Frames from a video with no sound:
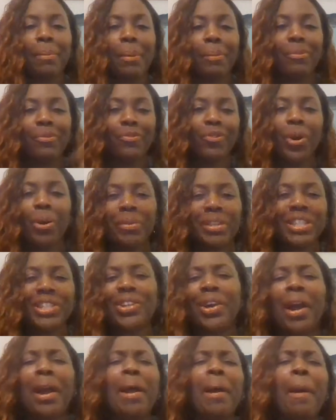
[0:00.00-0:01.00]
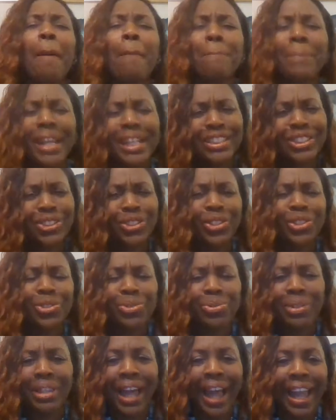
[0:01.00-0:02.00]
But before we start, make sure
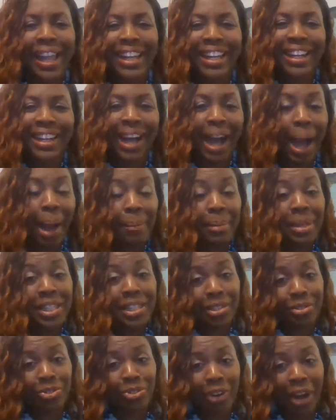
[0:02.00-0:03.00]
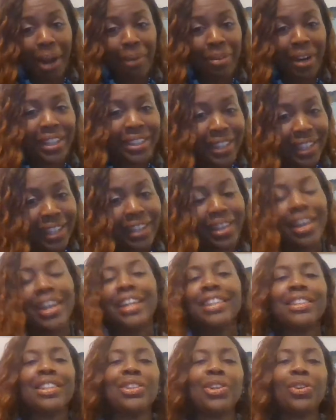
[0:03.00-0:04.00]
you like, comment, subscribe right there,
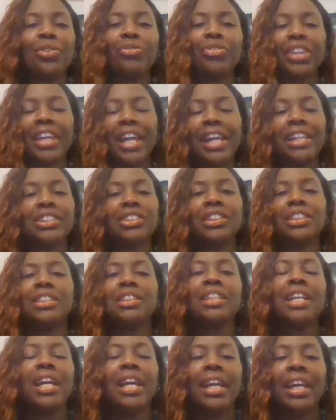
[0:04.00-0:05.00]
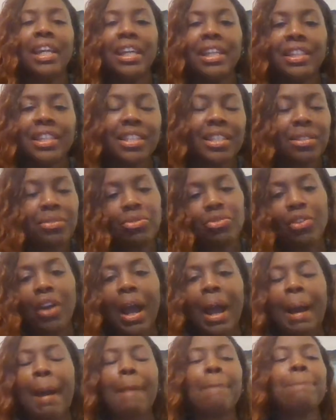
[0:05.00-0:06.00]
hit the notification, hit the
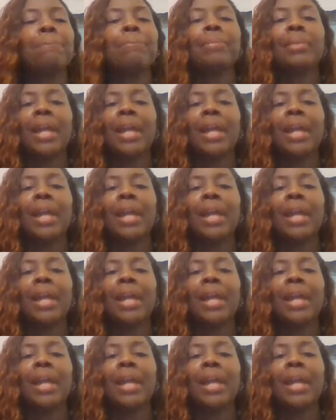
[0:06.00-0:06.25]
subscribe,